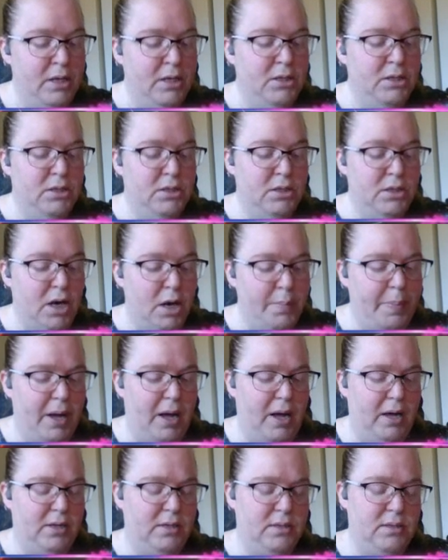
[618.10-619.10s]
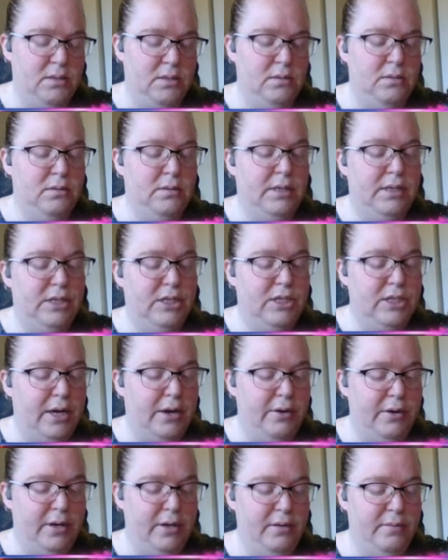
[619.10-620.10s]
"Starpox!" he
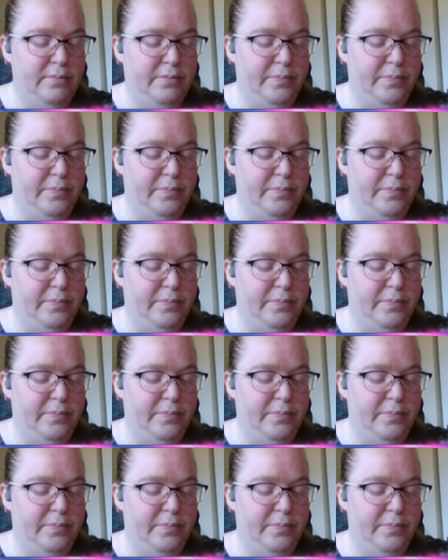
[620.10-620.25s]
shouted.